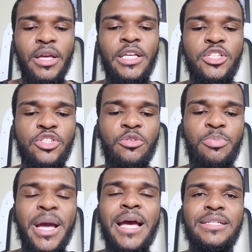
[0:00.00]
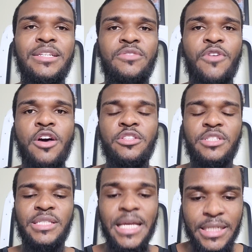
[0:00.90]
he surpassed his
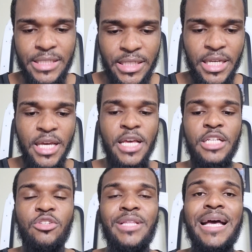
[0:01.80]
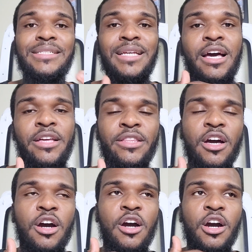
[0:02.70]
father's legacy. So that's an
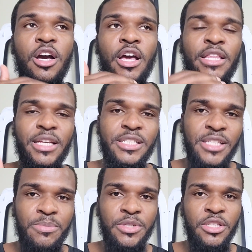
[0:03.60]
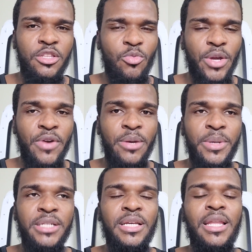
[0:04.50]
exception in a way, right?
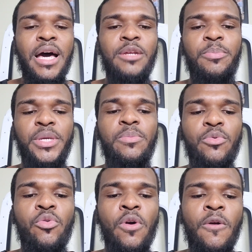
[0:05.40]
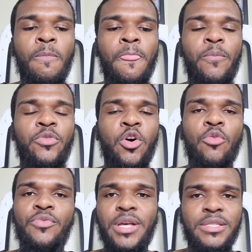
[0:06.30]
Because a lot of people
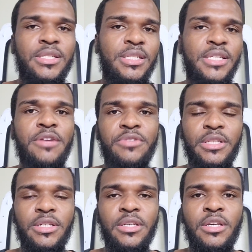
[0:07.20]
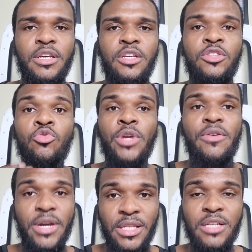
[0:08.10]
don't necessarily do that,
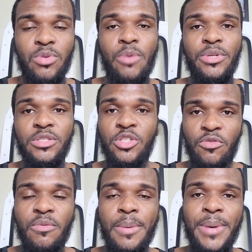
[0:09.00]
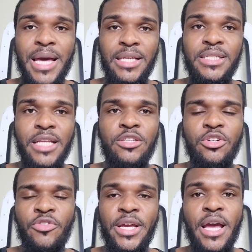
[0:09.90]
right? That's why we still remember Alexander the
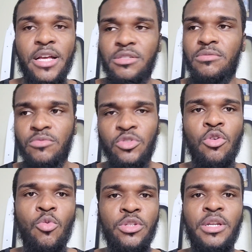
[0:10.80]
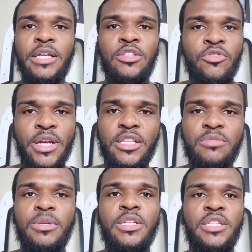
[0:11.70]
Great as, you know, one of like the
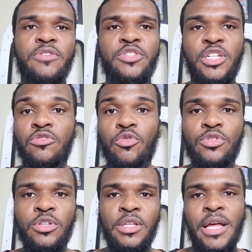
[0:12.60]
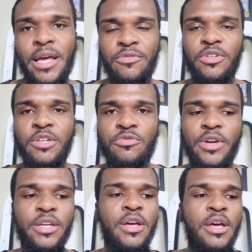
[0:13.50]
greatest military generals that ever lived,
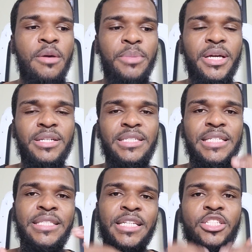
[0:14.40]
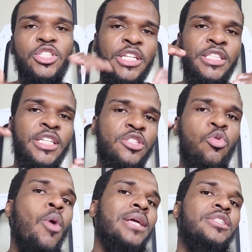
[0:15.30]
right? Because he did
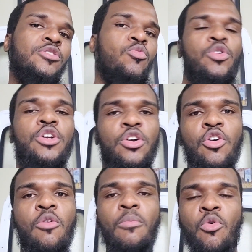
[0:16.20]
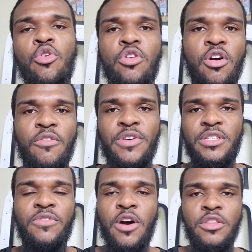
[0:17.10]
twice the work or more of
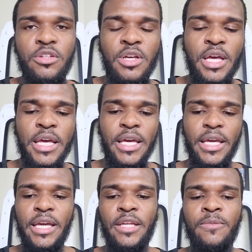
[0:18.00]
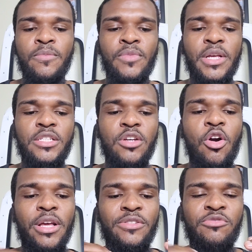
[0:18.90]
his father. And
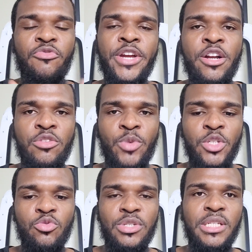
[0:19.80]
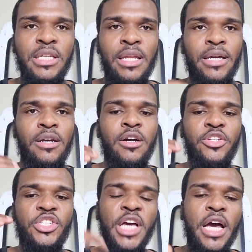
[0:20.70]
it's rare when you see like a
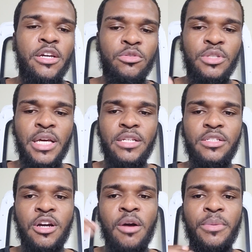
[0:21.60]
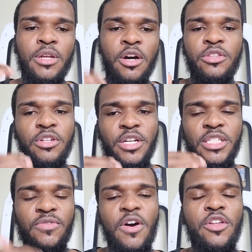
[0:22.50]
child that is coming under
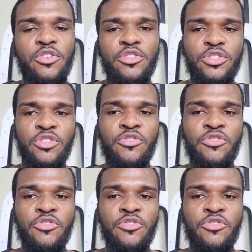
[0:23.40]
his father's